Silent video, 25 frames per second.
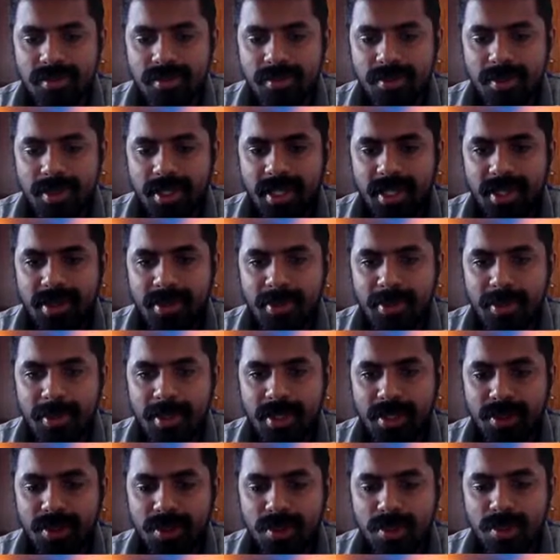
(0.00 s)
we can
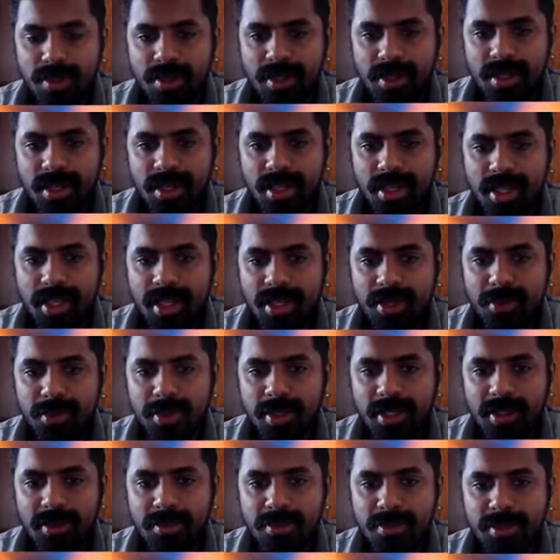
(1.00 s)
play rook
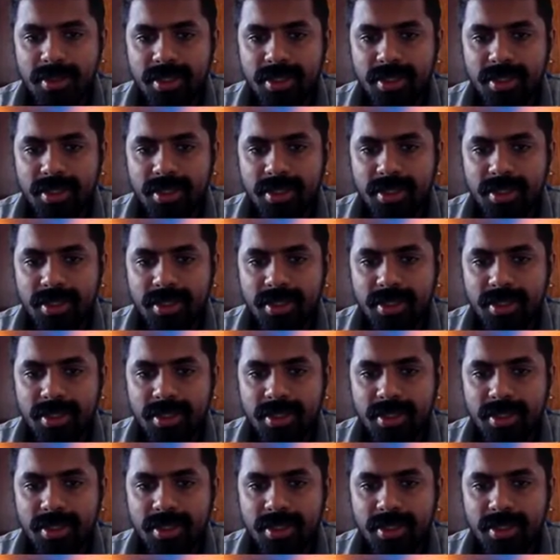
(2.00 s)
e1,